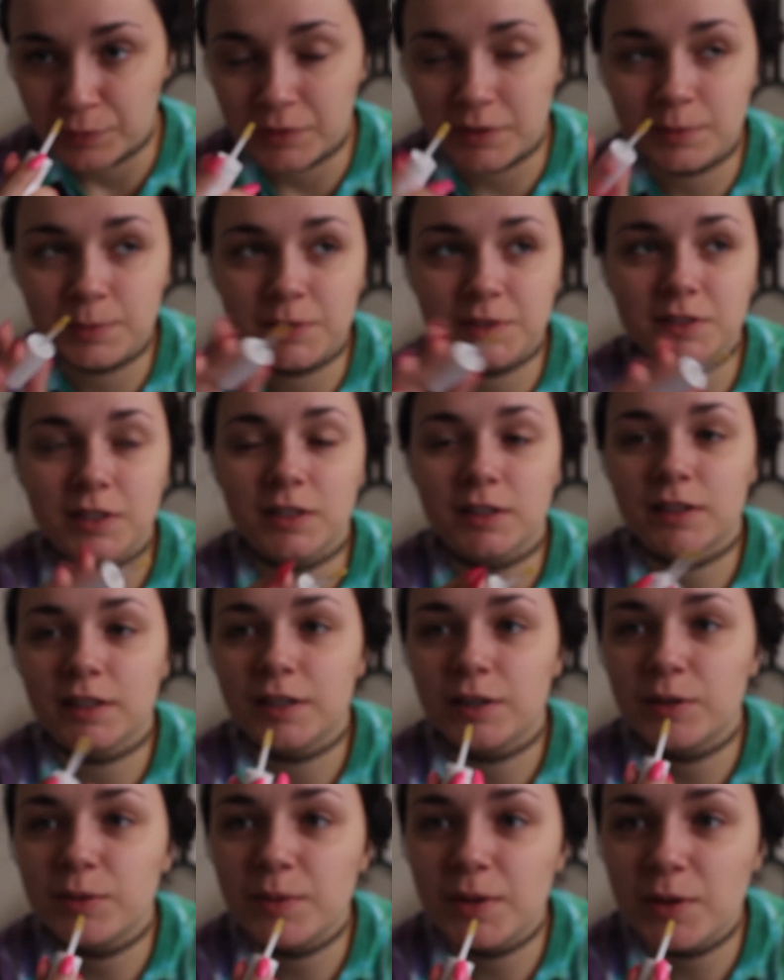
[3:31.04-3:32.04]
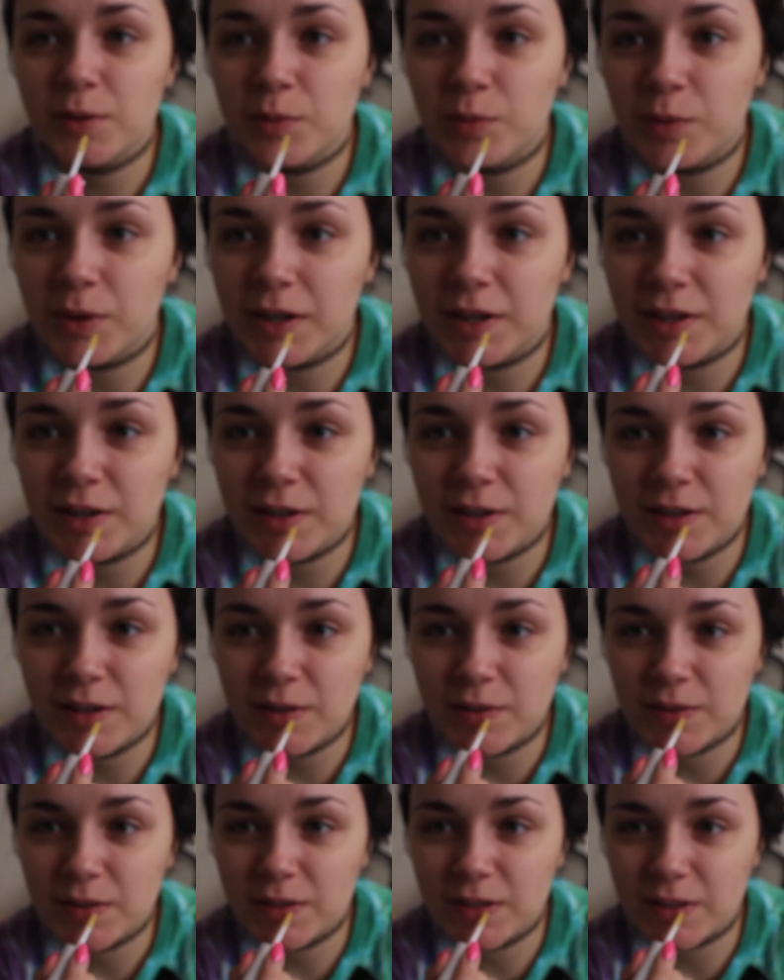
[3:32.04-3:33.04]
It smells a little bit weird
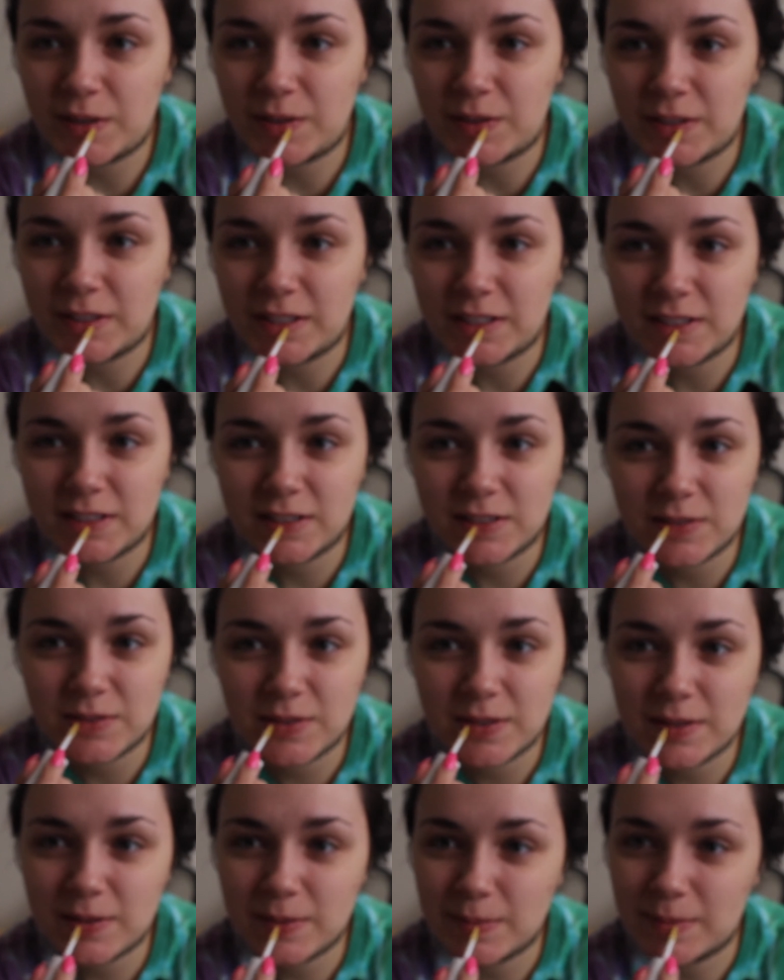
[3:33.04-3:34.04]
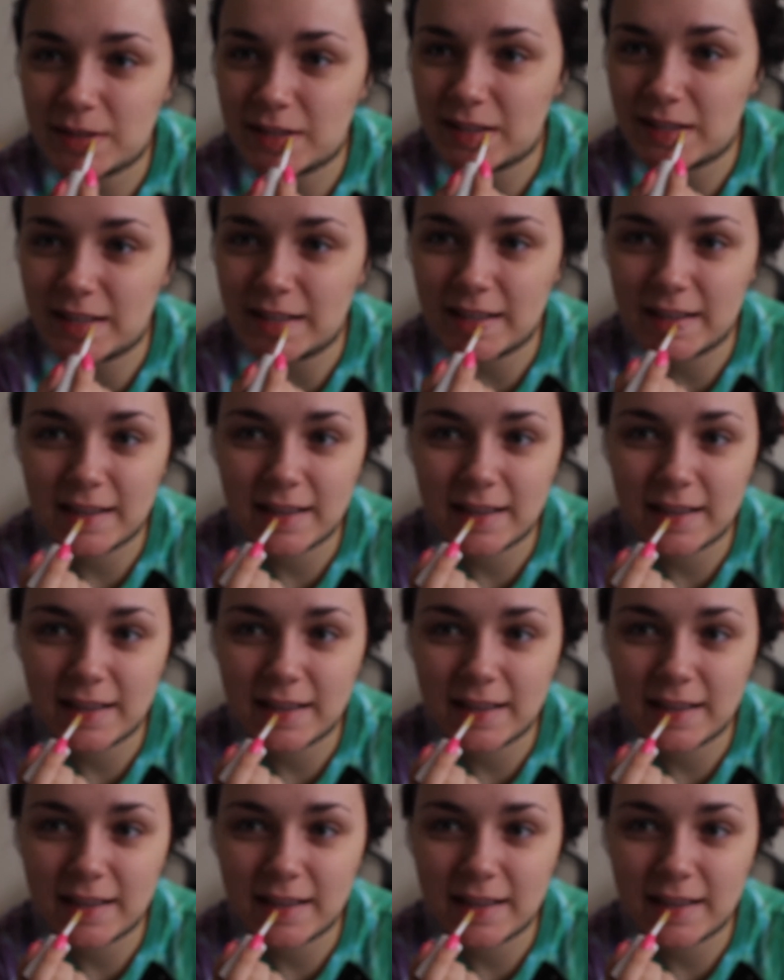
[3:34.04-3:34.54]
if you like really sniff it, but